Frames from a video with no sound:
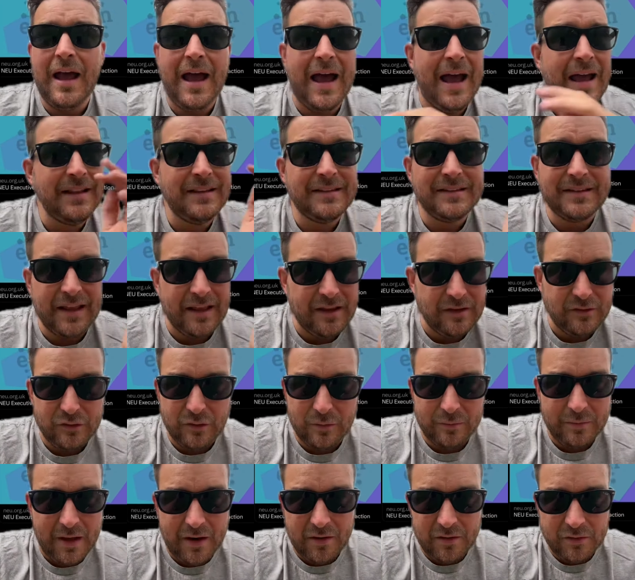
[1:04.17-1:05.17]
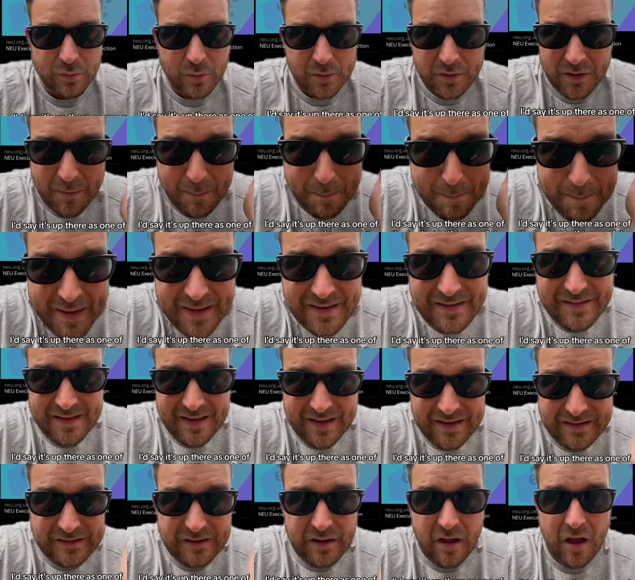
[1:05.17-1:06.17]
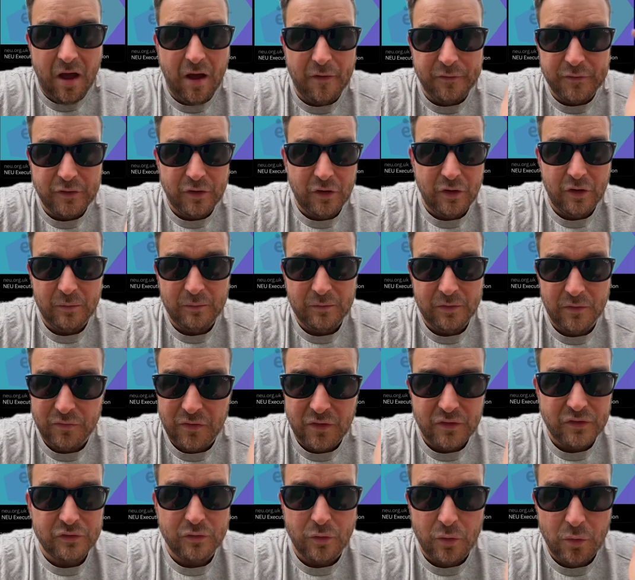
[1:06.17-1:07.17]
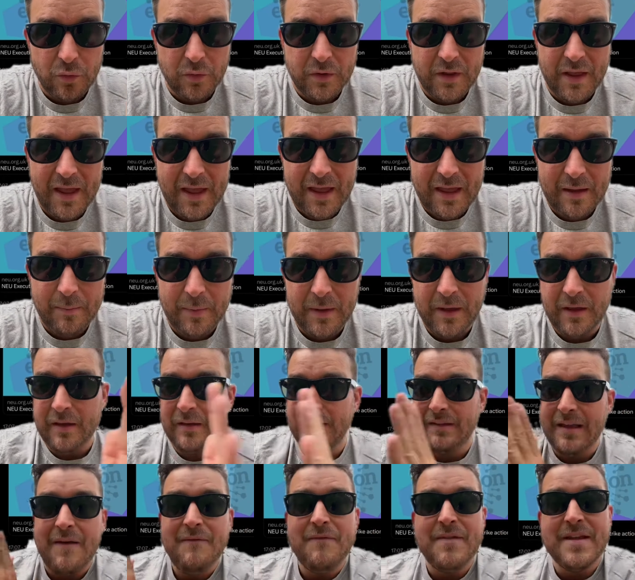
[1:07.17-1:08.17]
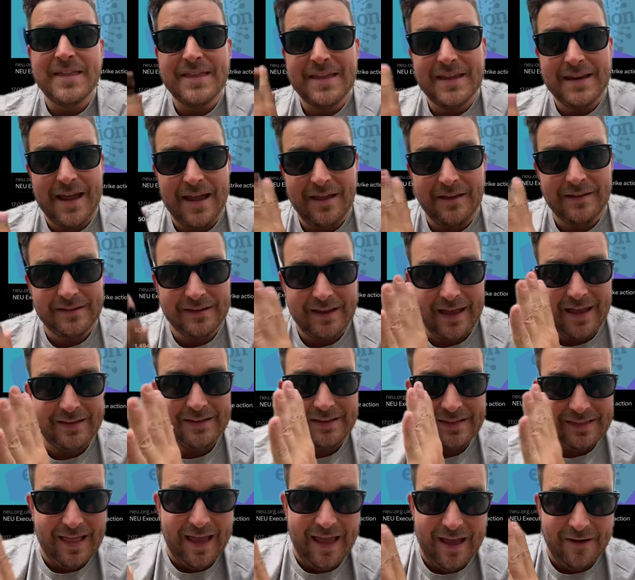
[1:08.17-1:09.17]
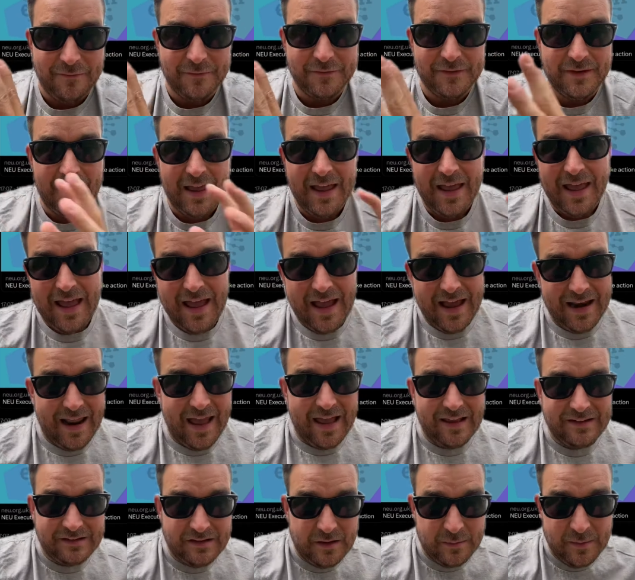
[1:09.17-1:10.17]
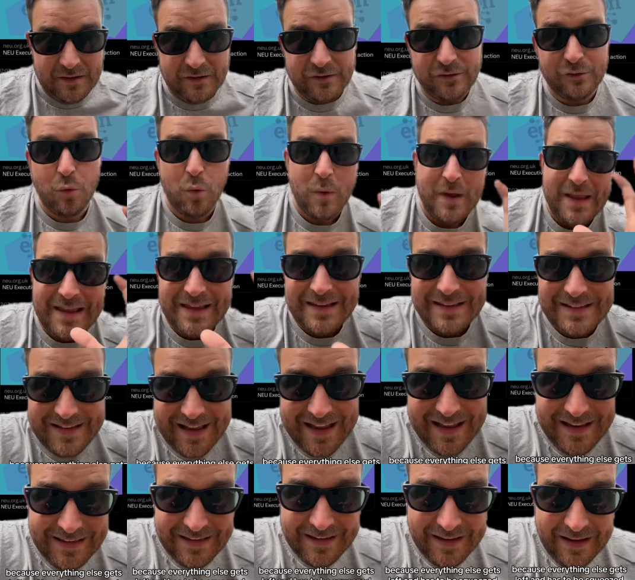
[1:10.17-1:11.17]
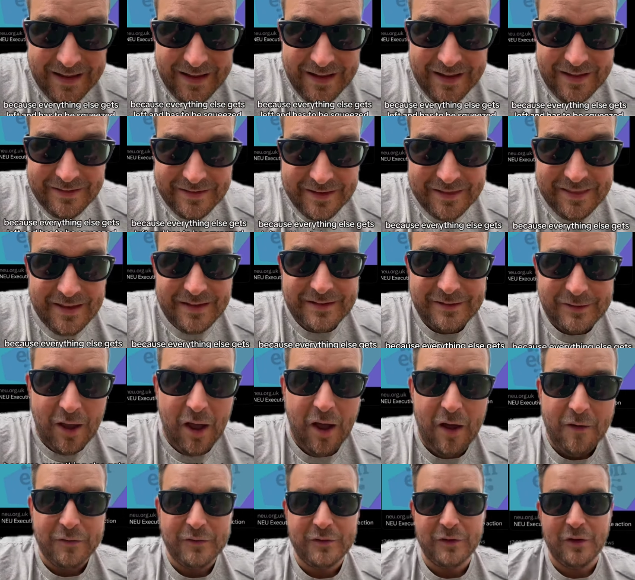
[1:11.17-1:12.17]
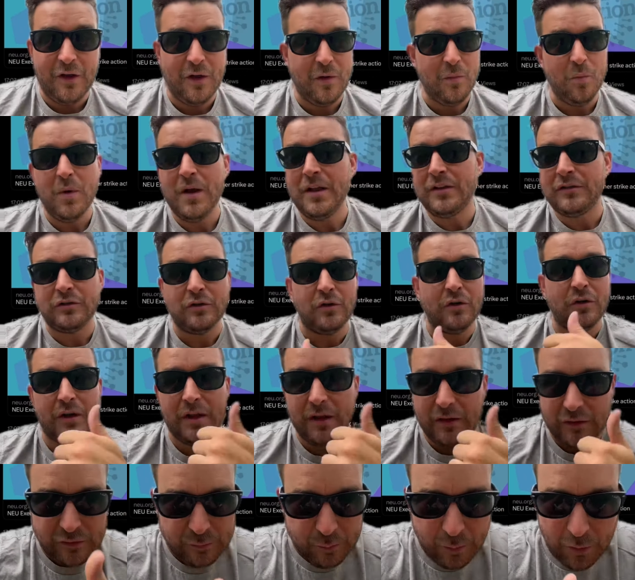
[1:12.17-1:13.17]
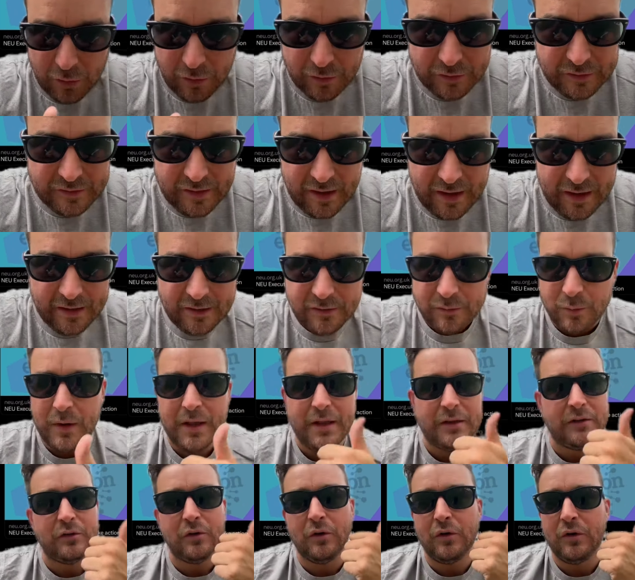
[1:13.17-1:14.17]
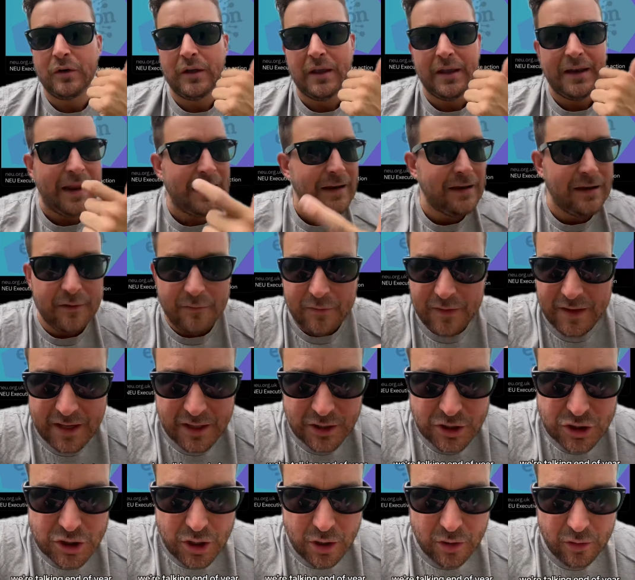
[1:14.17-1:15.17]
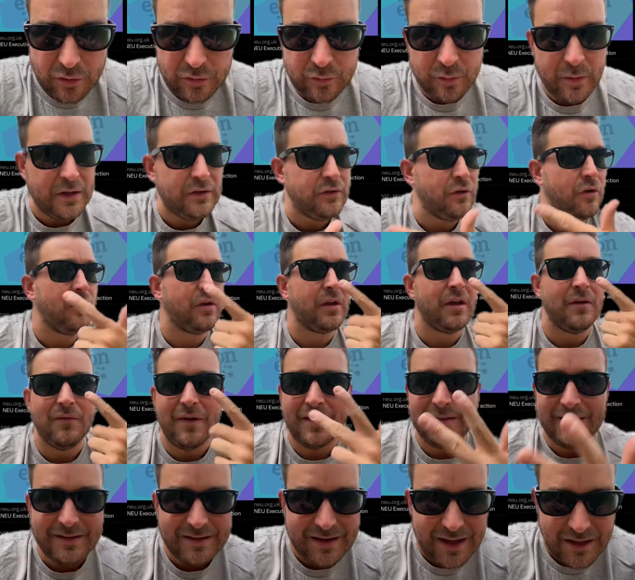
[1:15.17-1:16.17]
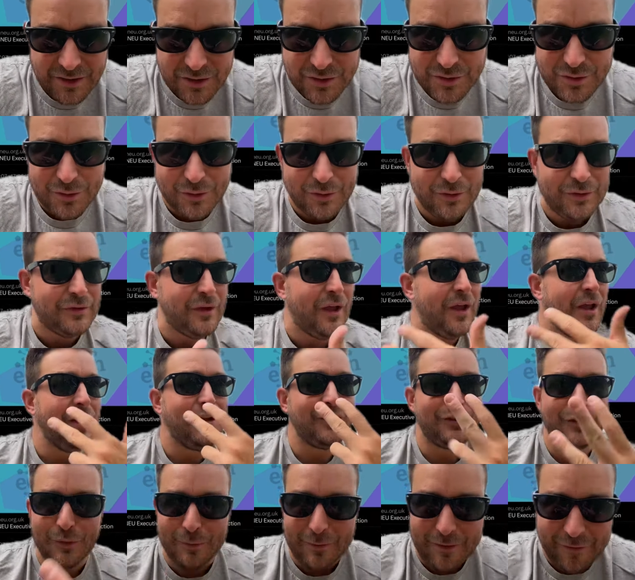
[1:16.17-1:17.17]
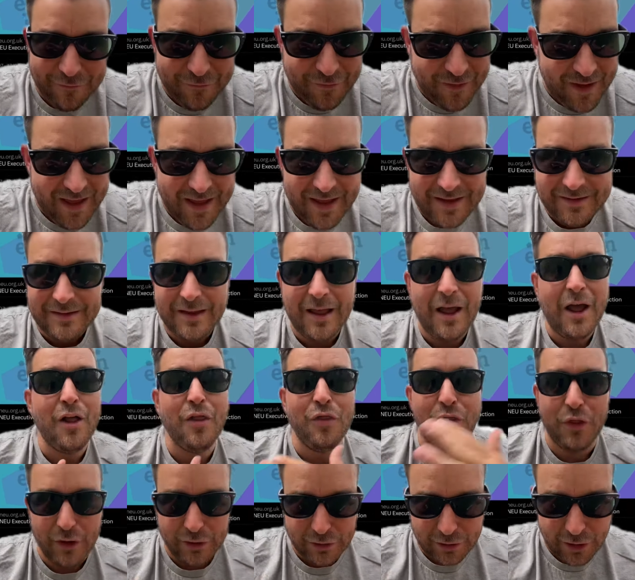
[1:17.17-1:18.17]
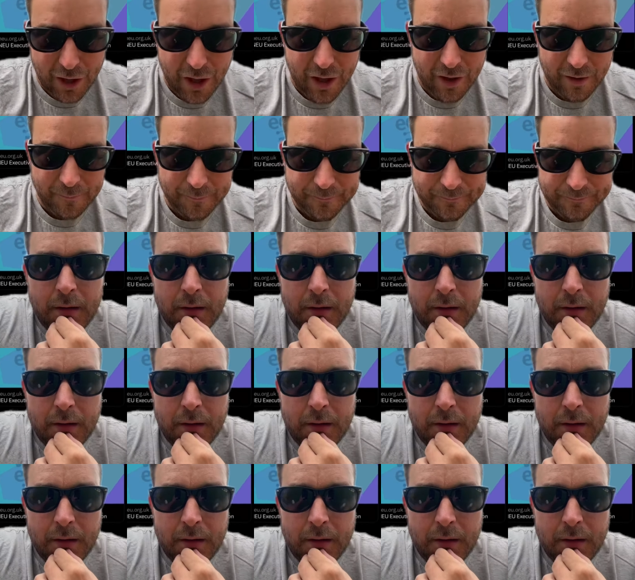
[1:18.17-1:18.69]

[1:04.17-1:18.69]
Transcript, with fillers: I'd say it's up there as one of the busiest half terms of the school year because everything else gets left and has to be squeezed in to this half term. We're talking sports days, we're talking end of year shows, we're talking residentials, summer fairs, the lot.